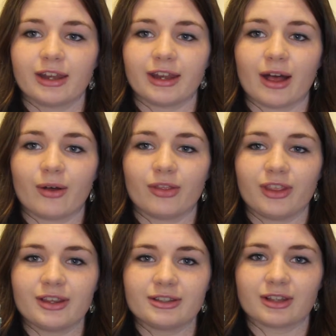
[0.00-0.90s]
Now
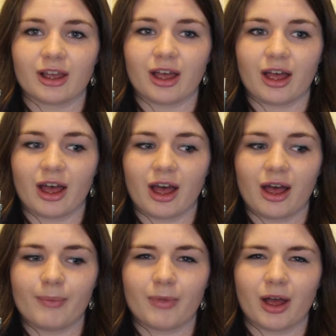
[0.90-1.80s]
these
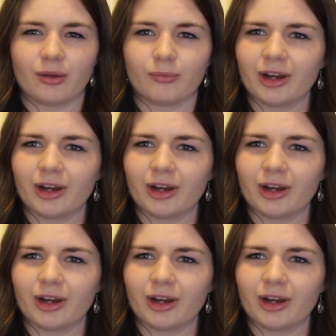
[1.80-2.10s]
aren't